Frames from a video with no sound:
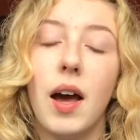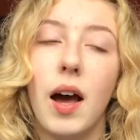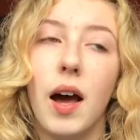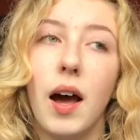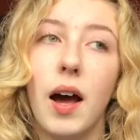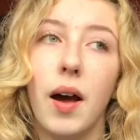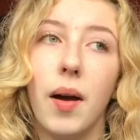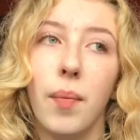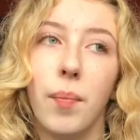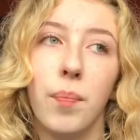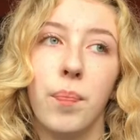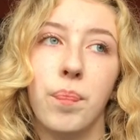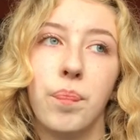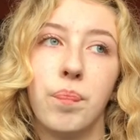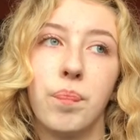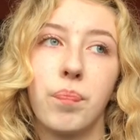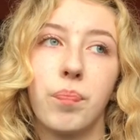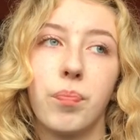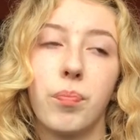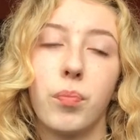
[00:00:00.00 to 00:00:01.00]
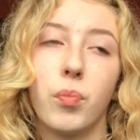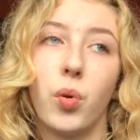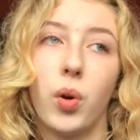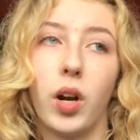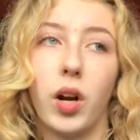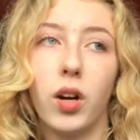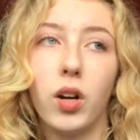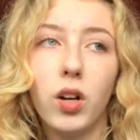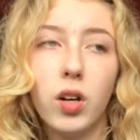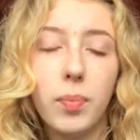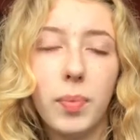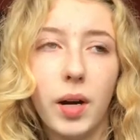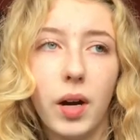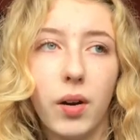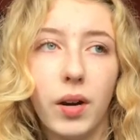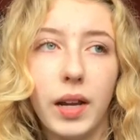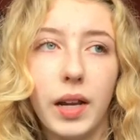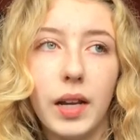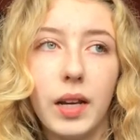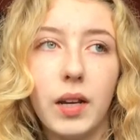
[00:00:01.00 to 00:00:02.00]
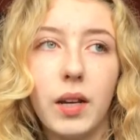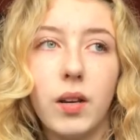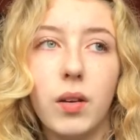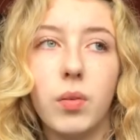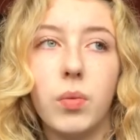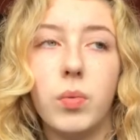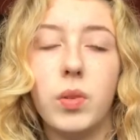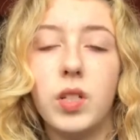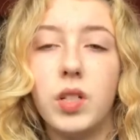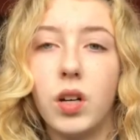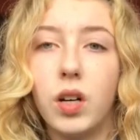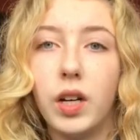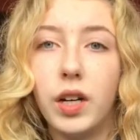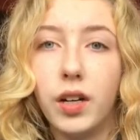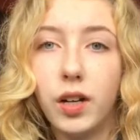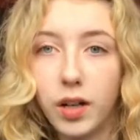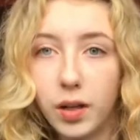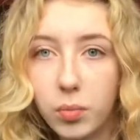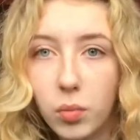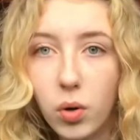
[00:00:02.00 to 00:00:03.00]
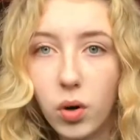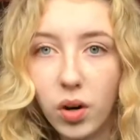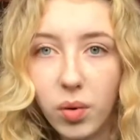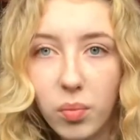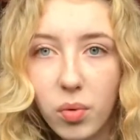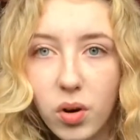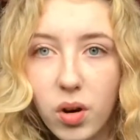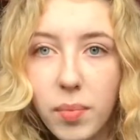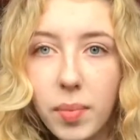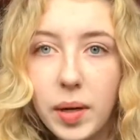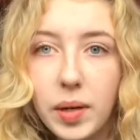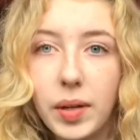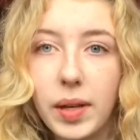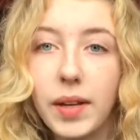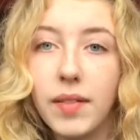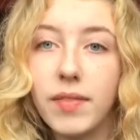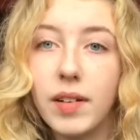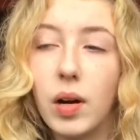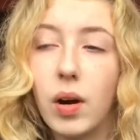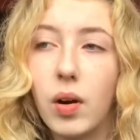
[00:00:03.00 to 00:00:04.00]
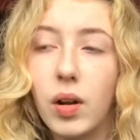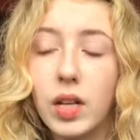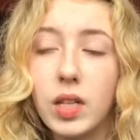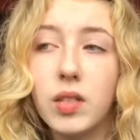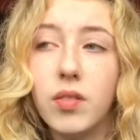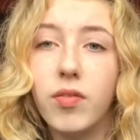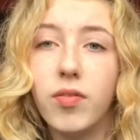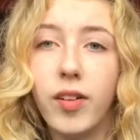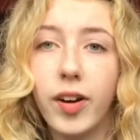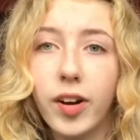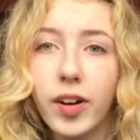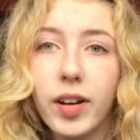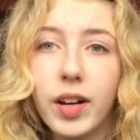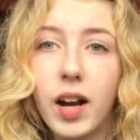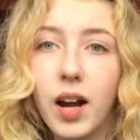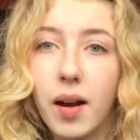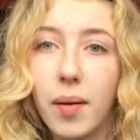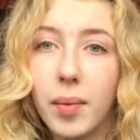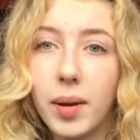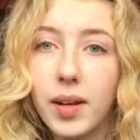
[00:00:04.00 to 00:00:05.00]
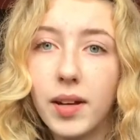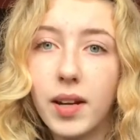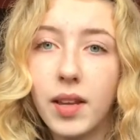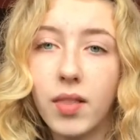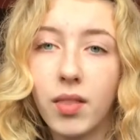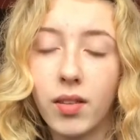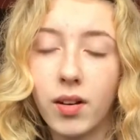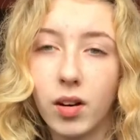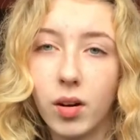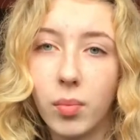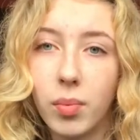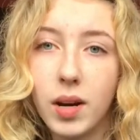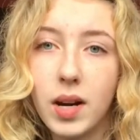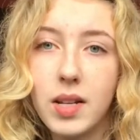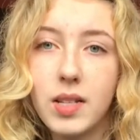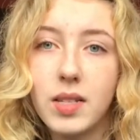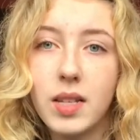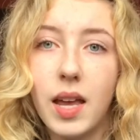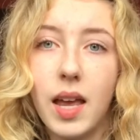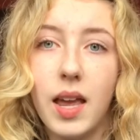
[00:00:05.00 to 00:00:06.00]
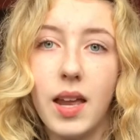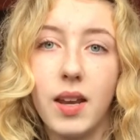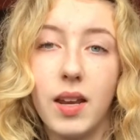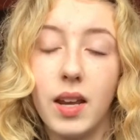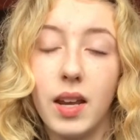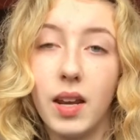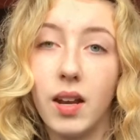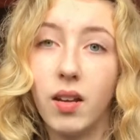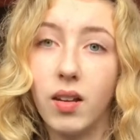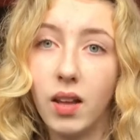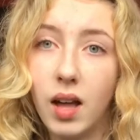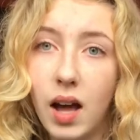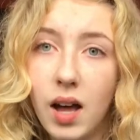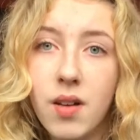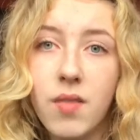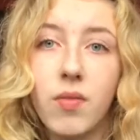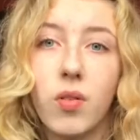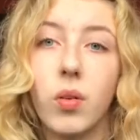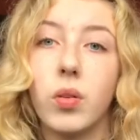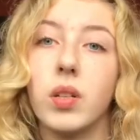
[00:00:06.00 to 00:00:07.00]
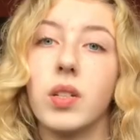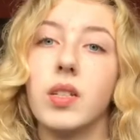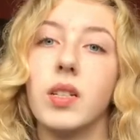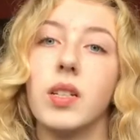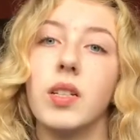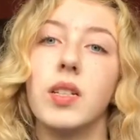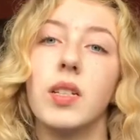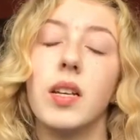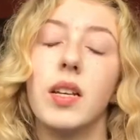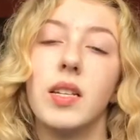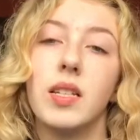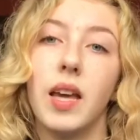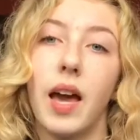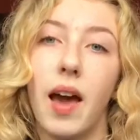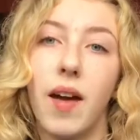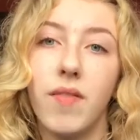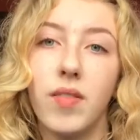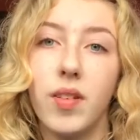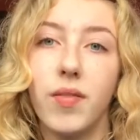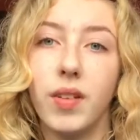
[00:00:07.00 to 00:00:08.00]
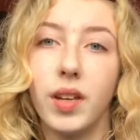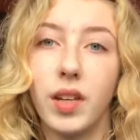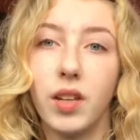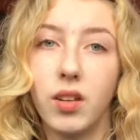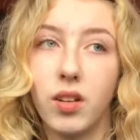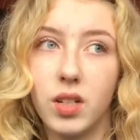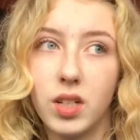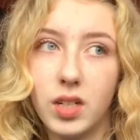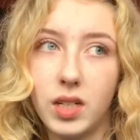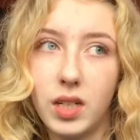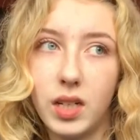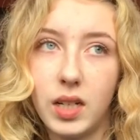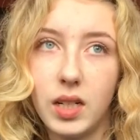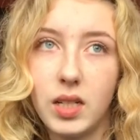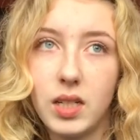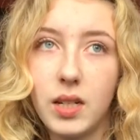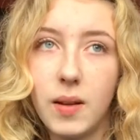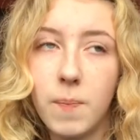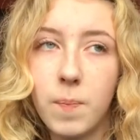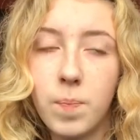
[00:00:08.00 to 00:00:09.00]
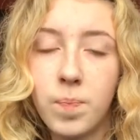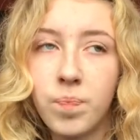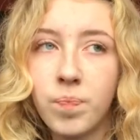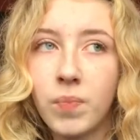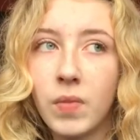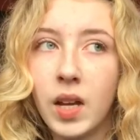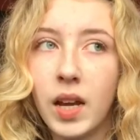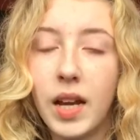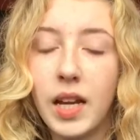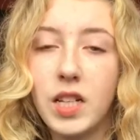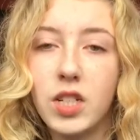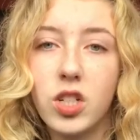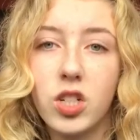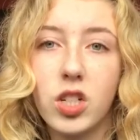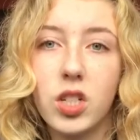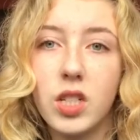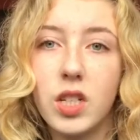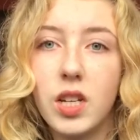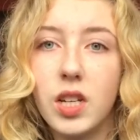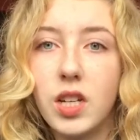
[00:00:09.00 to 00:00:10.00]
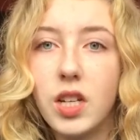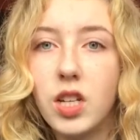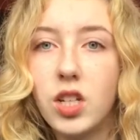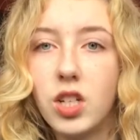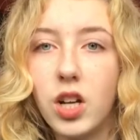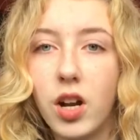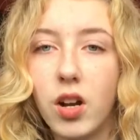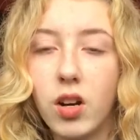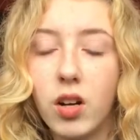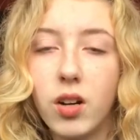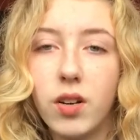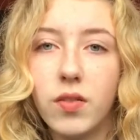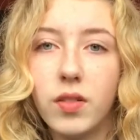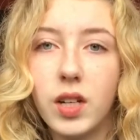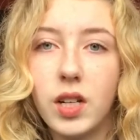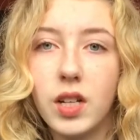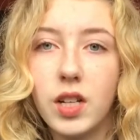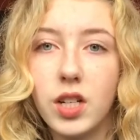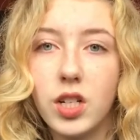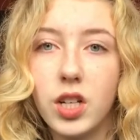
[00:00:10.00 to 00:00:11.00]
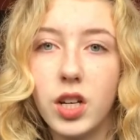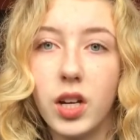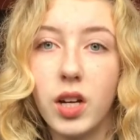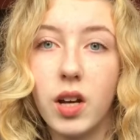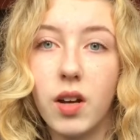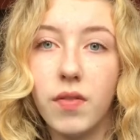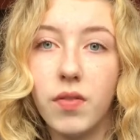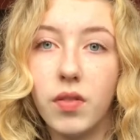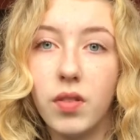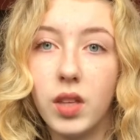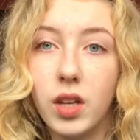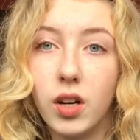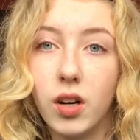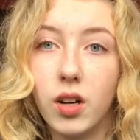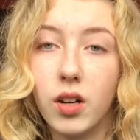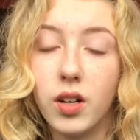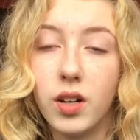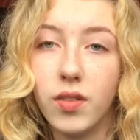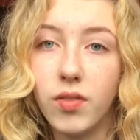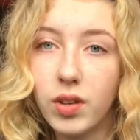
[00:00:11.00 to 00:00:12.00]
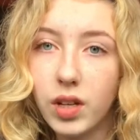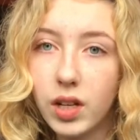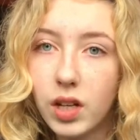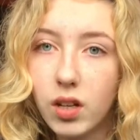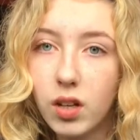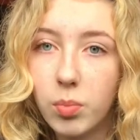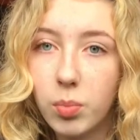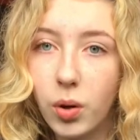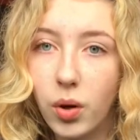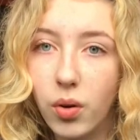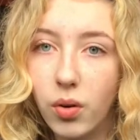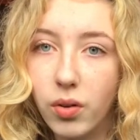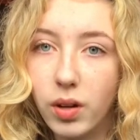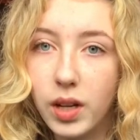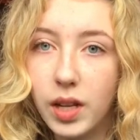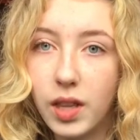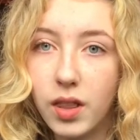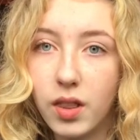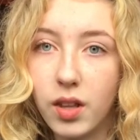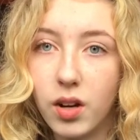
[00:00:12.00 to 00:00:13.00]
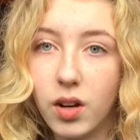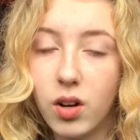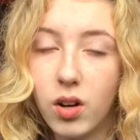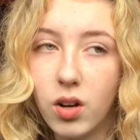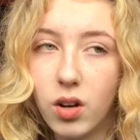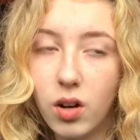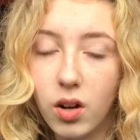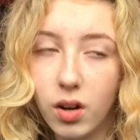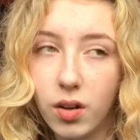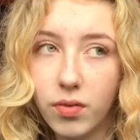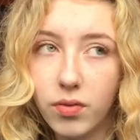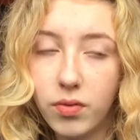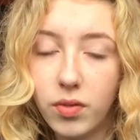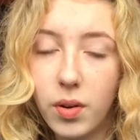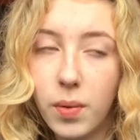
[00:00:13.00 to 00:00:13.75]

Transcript: But when I heard about it, we started hearing more and more about it and found out it's very common in thoroughbreds and in a lot of horses to have navicular disease. It's just a degenerative condition of their navicular bone in their hoof,